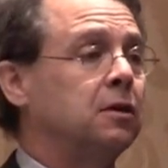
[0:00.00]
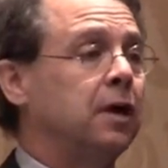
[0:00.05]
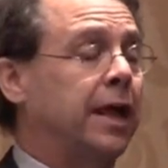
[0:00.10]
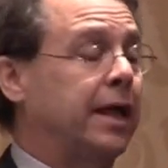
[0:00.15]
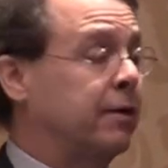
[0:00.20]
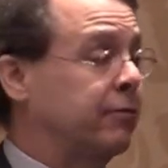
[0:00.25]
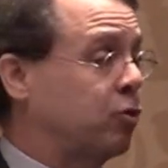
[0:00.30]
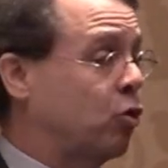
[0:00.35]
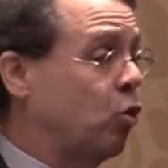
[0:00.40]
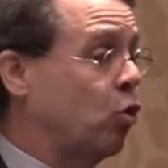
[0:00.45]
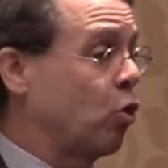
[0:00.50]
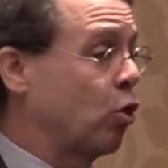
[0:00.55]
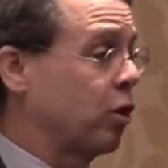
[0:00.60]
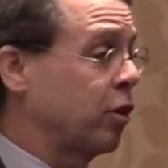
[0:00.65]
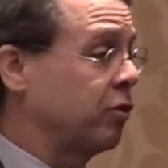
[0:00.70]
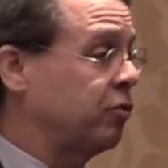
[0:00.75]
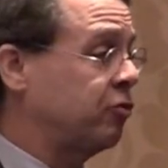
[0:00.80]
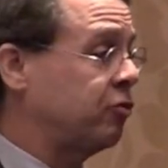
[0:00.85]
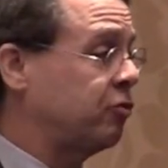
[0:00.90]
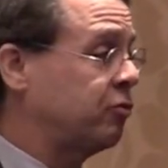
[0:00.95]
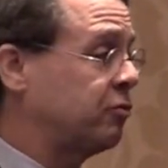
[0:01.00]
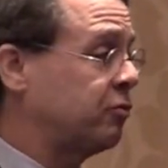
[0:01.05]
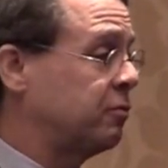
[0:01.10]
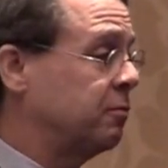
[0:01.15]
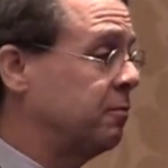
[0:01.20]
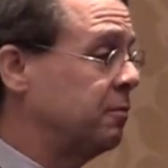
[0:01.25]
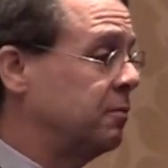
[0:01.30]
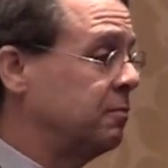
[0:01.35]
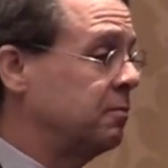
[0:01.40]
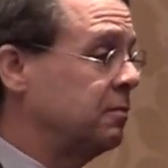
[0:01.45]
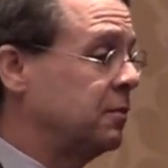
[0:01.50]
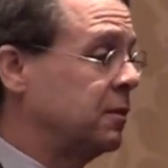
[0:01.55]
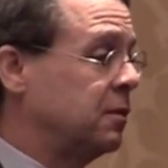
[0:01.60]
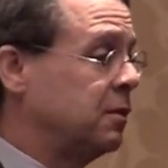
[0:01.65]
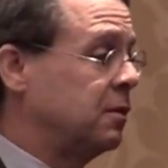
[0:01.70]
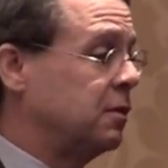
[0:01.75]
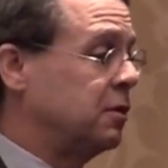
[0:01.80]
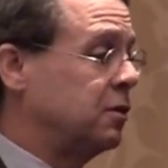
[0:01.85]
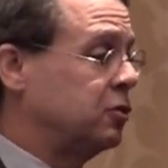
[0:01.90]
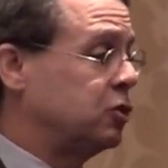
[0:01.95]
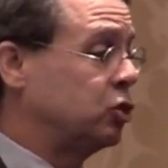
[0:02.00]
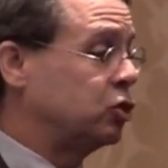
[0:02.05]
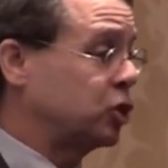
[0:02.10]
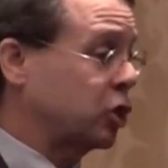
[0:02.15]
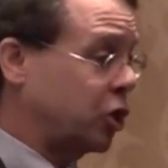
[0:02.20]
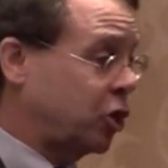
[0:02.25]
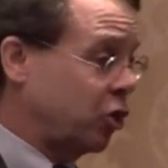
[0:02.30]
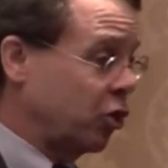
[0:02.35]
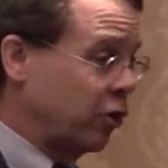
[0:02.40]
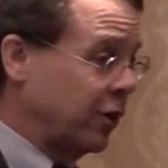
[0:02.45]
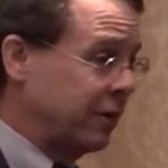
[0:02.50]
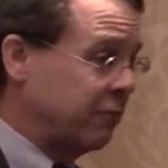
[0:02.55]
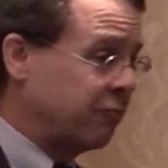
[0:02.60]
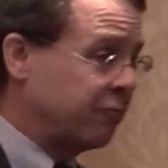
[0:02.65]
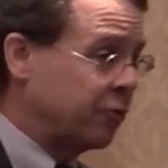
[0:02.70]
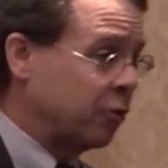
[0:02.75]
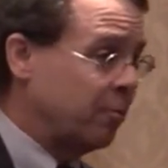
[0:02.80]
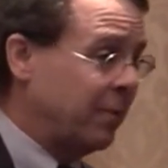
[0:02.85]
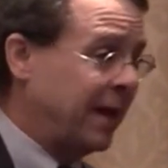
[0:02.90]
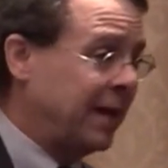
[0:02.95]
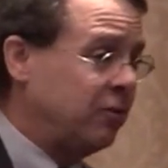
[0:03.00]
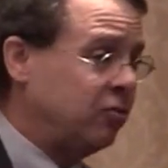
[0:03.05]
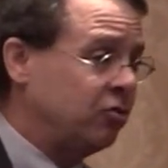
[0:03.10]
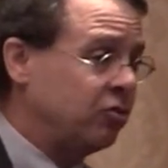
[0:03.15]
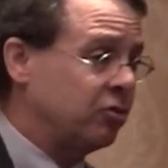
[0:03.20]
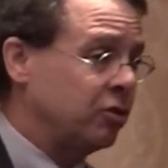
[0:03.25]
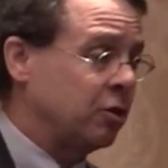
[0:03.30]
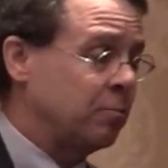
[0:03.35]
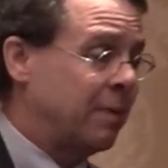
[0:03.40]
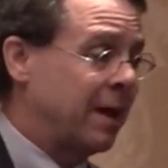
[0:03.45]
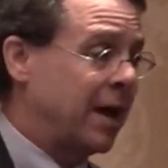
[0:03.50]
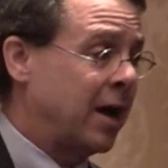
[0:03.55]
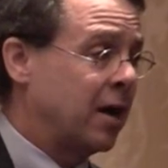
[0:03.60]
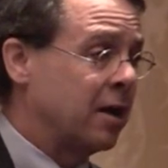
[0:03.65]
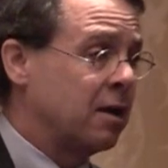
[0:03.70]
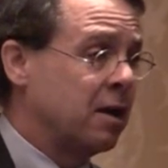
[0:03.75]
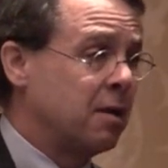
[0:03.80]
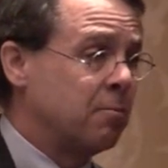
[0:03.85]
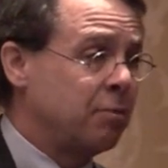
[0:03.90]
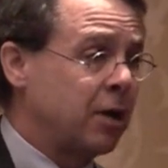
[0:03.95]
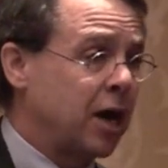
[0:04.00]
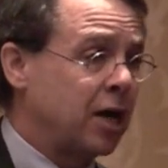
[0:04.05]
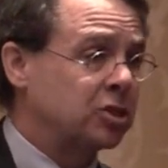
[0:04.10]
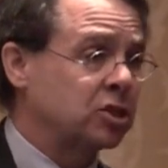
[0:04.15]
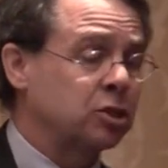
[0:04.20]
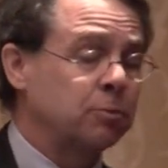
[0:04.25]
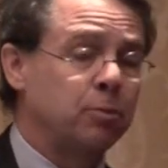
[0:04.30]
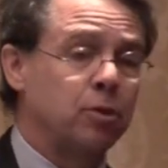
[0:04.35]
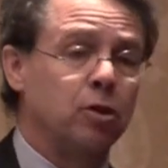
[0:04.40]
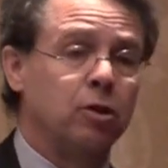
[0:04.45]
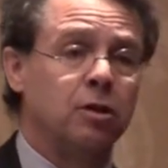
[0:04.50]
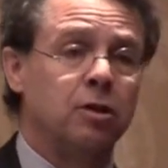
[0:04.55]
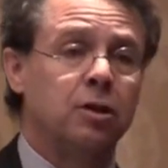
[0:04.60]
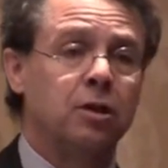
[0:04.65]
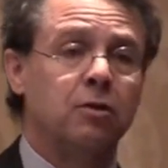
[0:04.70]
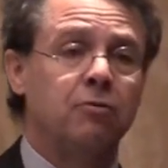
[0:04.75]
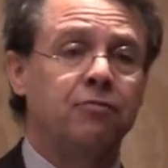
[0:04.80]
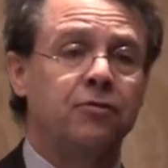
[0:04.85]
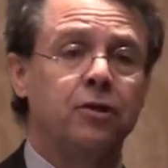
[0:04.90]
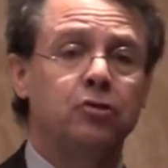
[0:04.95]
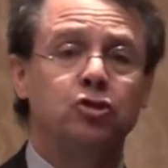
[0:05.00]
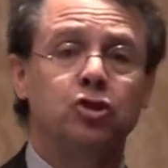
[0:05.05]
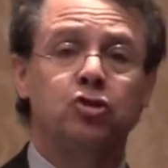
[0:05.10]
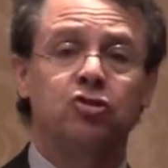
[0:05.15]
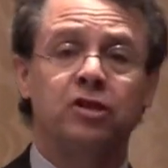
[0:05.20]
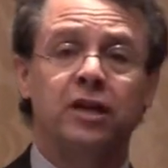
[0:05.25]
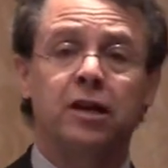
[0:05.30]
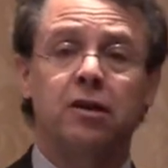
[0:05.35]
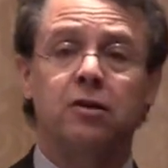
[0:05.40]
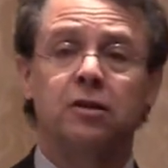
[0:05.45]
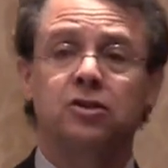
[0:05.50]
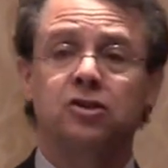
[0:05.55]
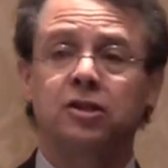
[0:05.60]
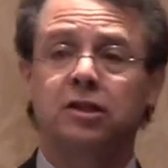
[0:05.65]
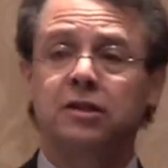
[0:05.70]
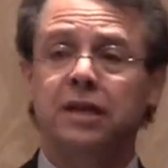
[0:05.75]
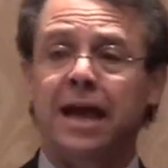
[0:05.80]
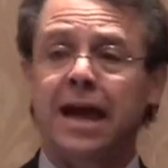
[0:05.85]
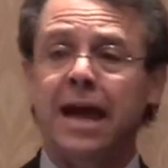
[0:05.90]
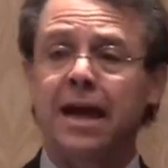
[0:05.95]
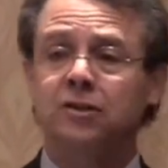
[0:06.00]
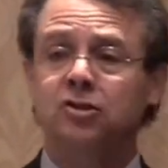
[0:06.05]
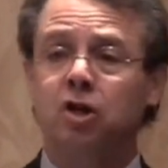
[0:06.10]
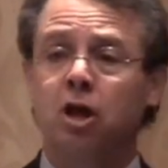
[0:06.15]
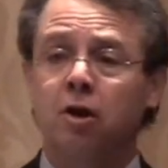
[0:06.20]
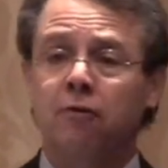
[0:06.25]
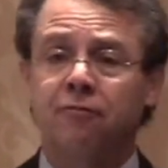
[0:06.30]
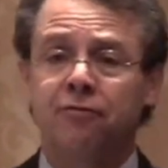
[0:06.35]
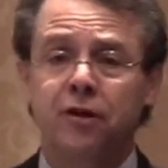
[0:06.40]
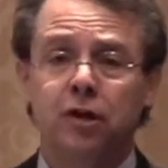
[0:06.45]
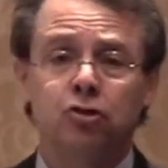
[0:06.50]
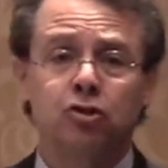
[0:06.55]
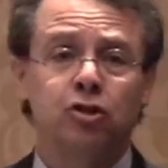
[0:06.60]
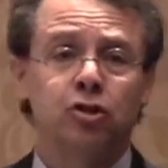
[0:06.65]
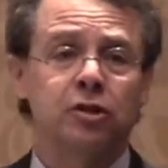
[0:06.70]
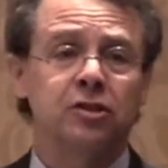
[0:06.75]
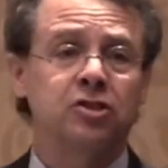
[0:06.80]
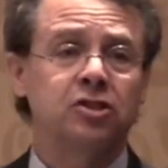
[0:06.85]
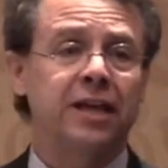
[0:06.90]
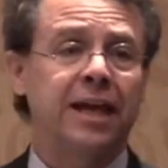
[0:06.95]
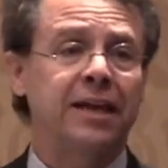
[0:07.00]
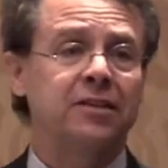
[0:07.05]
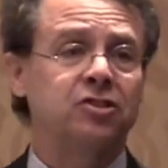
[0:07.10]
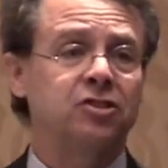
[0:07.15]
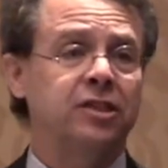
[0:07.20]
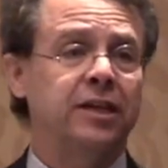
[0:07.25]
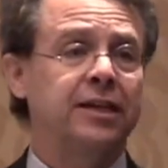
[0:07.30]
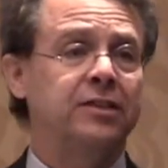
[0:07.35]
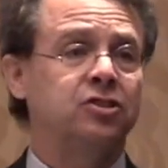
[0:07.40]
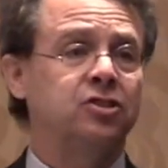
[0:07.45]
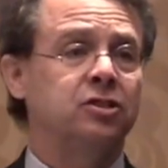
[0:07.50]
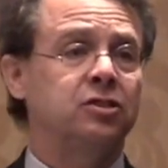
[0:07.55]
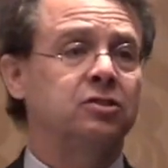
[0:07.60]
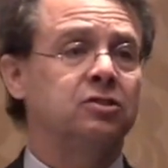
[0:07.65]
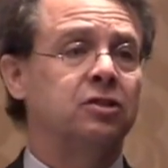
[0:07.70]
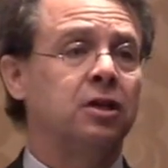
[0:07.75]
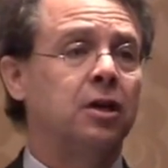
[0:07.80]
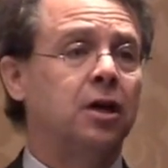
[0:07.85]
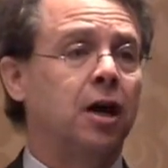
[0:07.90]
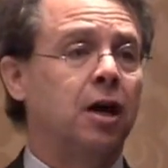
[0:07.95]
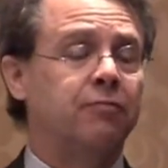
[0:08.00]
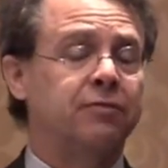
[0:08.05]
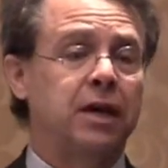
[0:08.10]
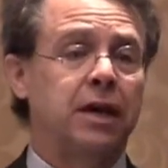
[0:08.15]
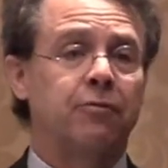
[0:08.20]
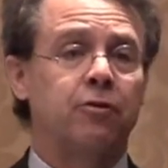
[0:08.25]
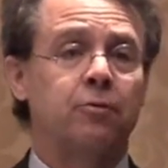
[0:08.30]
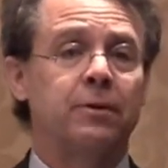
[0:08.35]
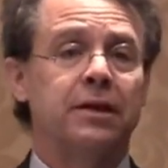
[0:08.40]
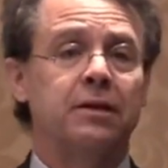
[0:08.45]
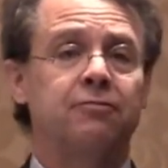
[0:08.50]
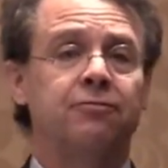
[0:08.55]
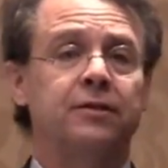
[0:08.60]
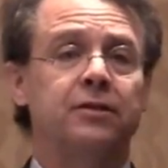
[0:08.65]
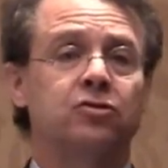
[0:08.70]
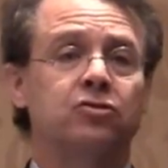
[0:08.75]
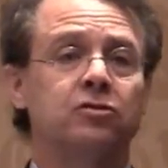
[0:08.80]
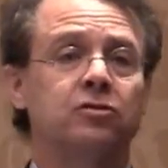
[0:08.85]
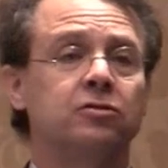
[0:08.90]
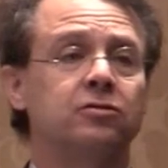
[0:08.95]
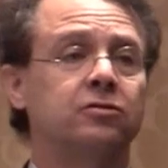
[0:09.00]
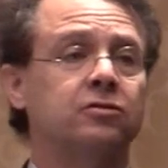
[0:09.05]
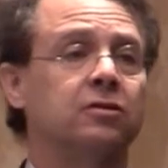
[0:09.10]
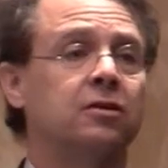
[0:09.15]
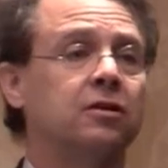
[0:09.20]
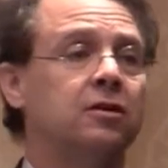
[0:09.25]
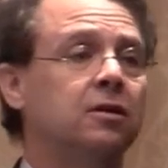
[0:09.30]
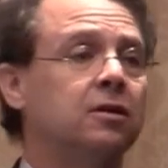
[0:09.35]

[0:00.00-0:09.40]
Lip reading: And of course, to secure information about possible future terrorist attacks, future assassinations of government officials.